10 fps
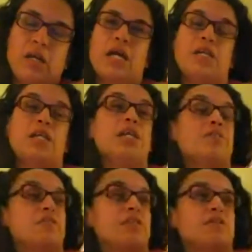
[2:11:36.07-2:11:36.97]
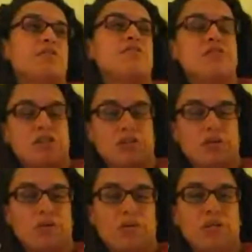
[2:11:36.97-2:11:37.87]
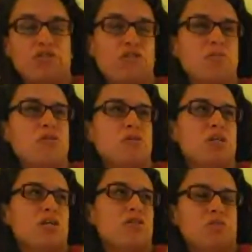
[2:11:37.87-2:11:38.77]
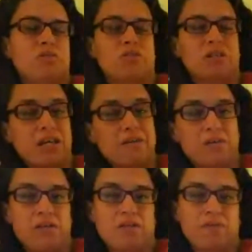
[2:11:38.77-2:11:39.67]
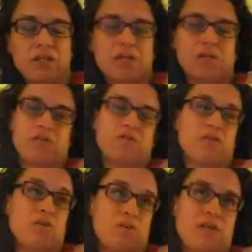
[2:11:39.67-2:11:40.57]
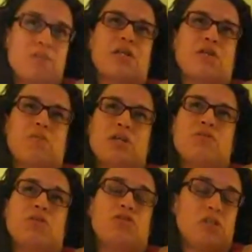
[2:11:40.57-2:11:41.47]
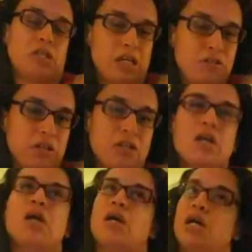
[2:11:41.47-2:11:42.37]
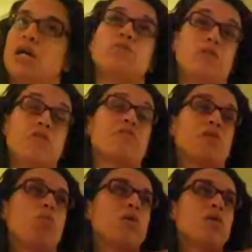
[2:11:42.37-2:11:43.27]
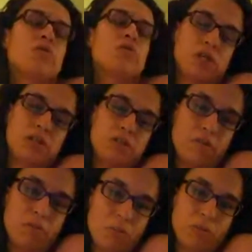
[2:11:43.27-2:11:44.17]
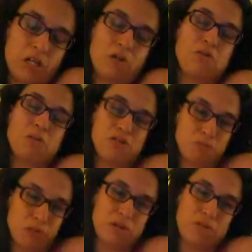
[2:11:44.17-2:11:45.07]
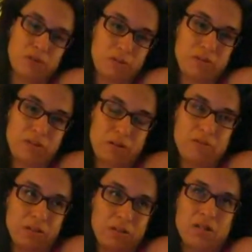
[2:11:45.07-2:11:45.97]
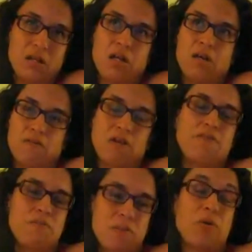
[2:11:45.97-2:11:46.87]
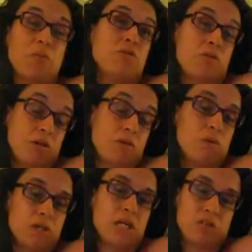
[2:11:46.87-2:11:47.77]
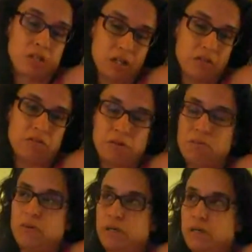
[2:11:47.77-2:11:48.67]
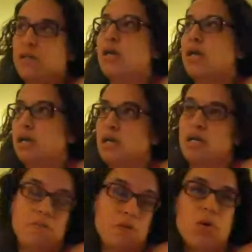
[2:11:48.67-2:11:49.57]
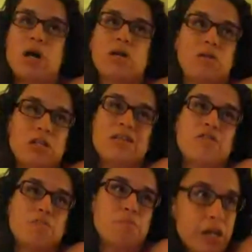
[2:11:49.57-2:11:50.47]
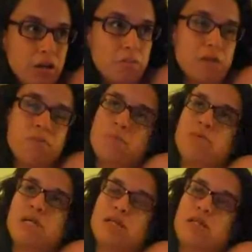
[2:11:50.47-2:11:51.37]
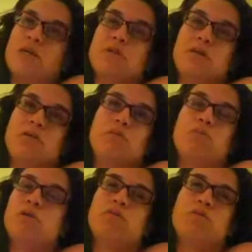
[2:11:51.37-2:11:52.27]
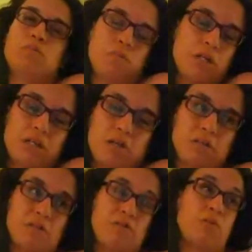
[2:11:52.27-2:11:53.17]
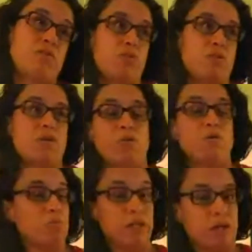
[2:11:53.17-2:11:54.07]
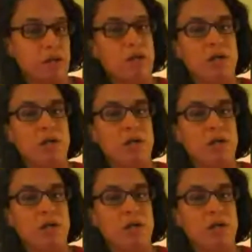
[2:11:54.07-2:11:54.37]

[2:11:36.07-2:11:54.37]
And then I see a 16-year-old, and she's been doing that since she was 11, defending herself and her family and her beliefs and her education. It's just a wonderful thing to see, for people taking responsibility for themselves. And self-empowerment is very important. Education is very important. And I am wholeheartedly inspired by people like that, because they're wonderful people like that, because if it wasn't for them, I wouldn't be here.